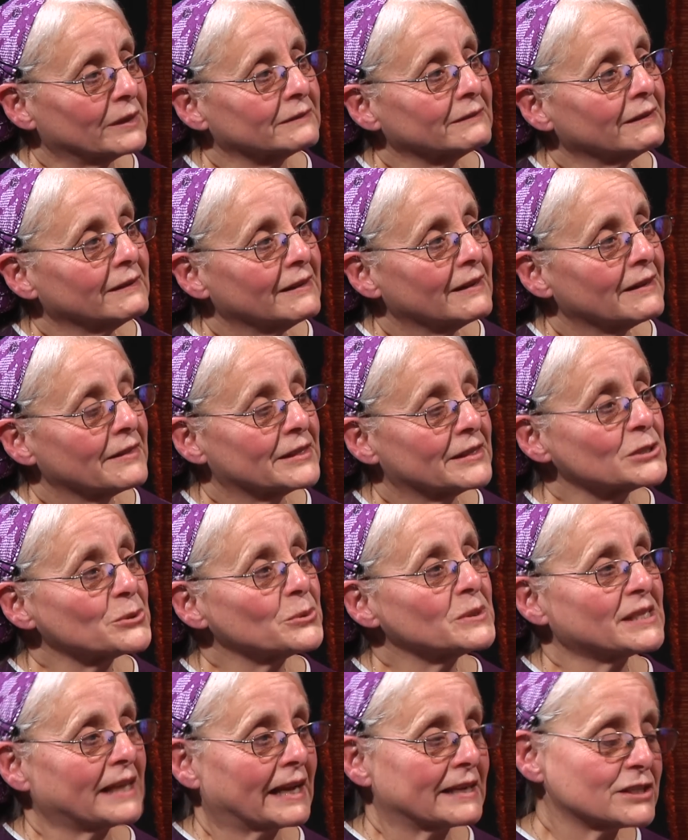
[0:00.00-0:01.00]
one. This
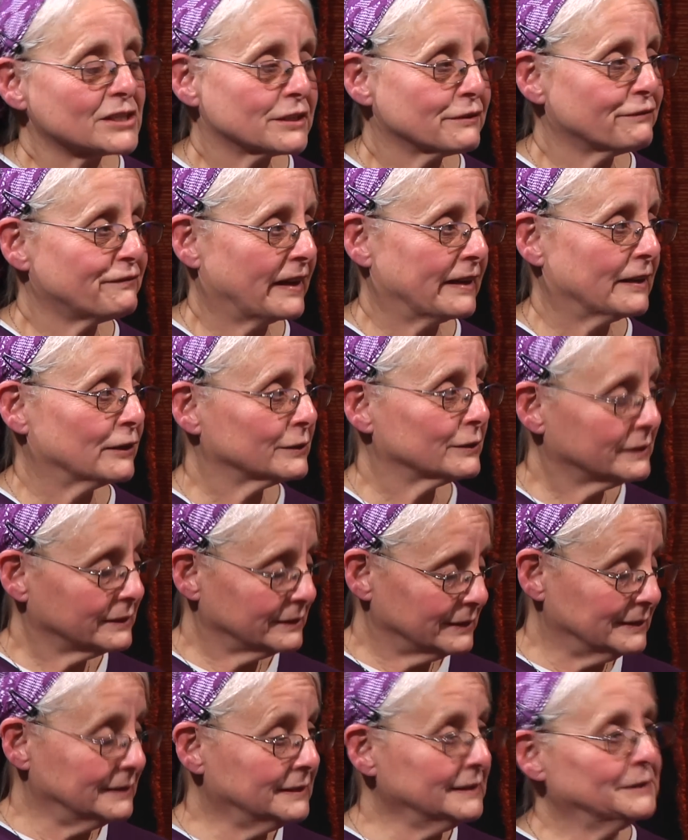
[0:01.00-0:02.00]
was actually found
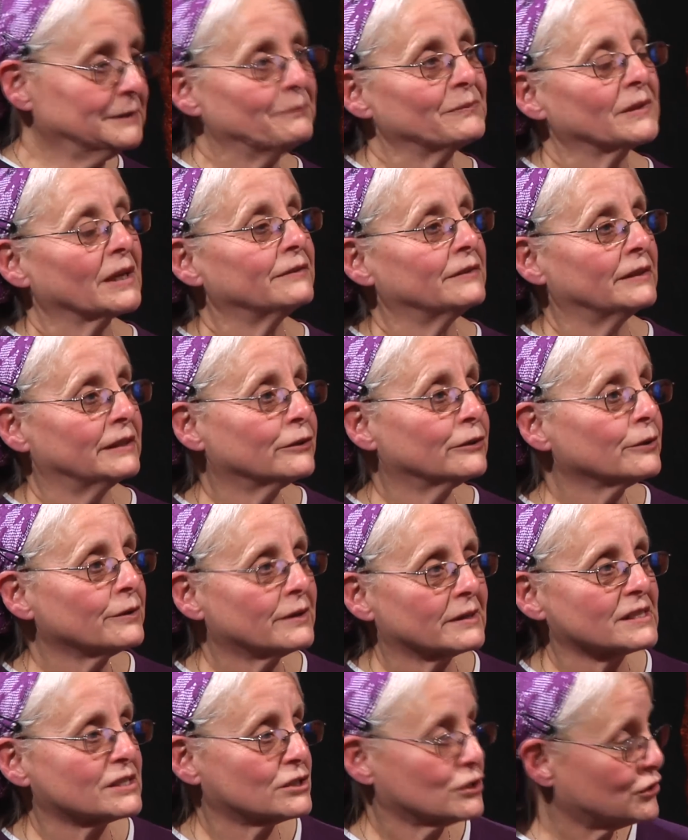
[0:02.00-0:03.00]
near
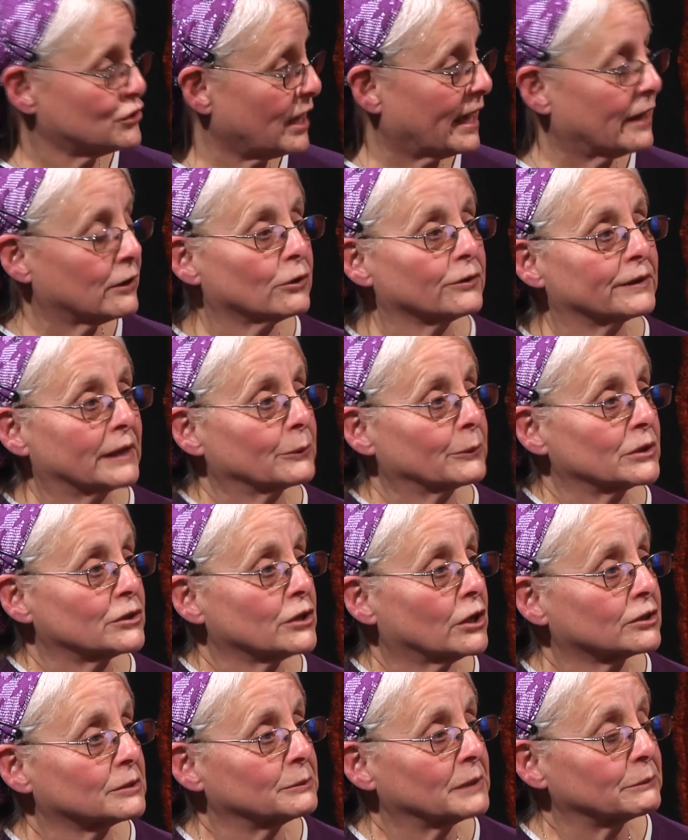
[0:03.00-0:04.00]
this channel that we
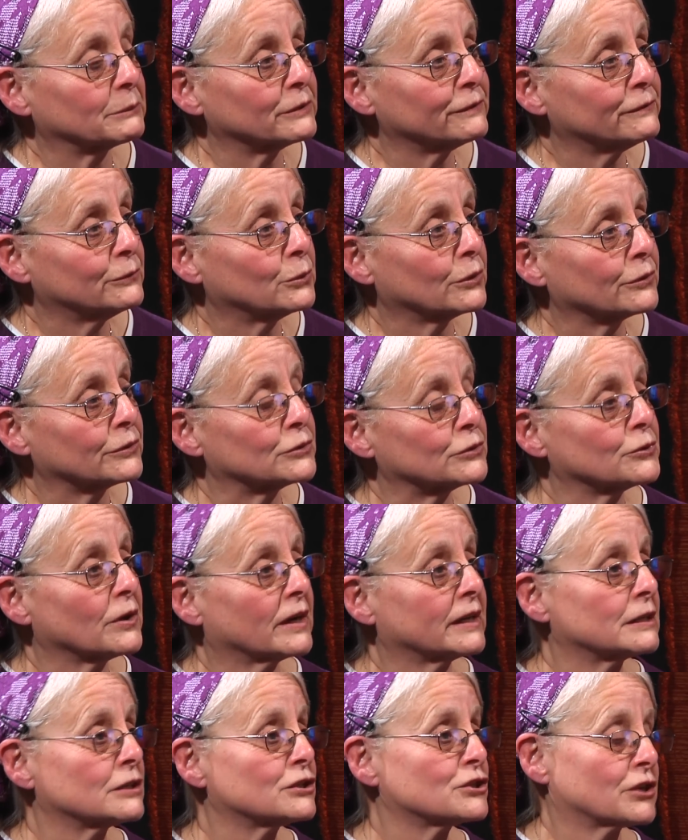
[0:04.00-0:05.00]
talked about before, the
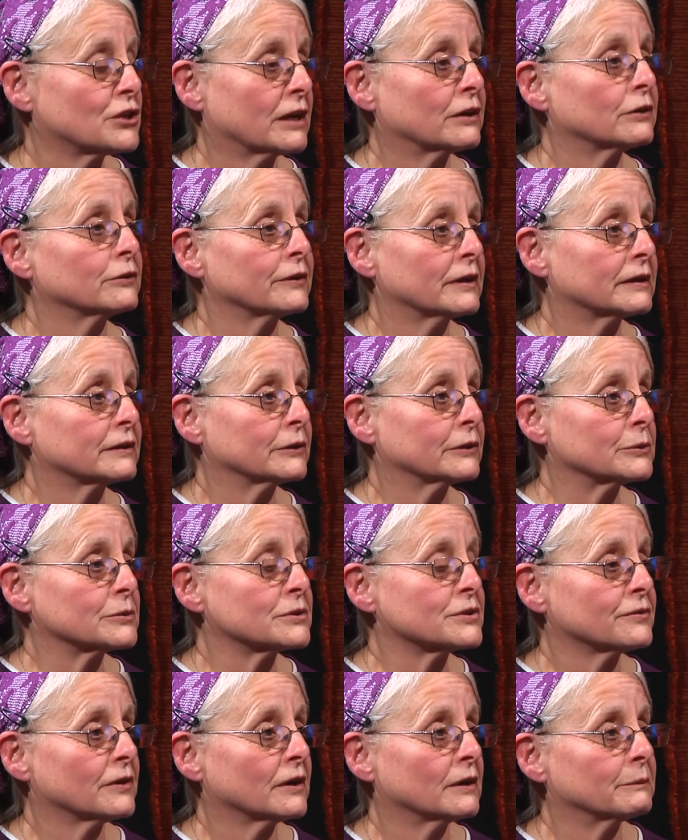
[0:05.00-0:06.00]
drainage channel that
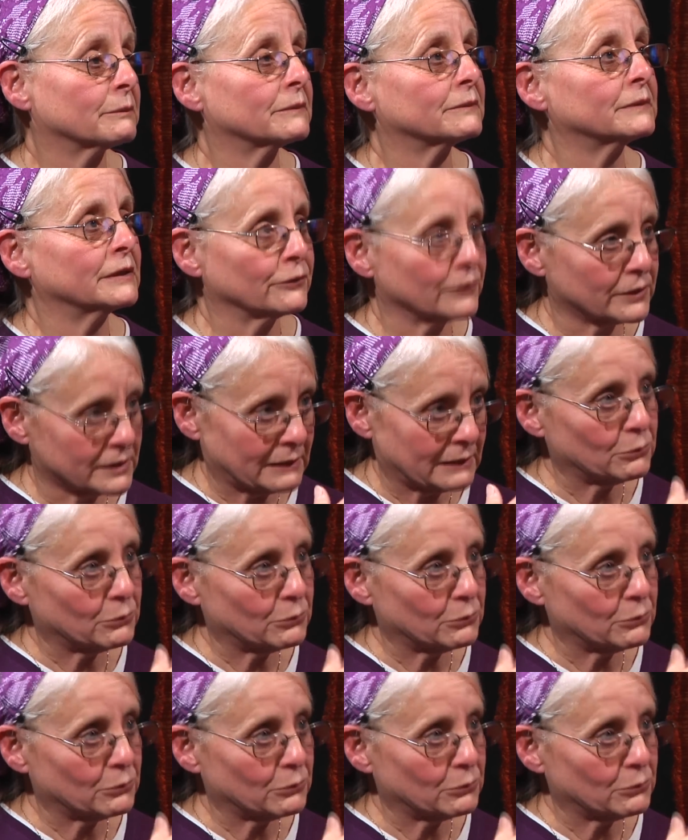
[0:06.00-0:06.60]
goes from near the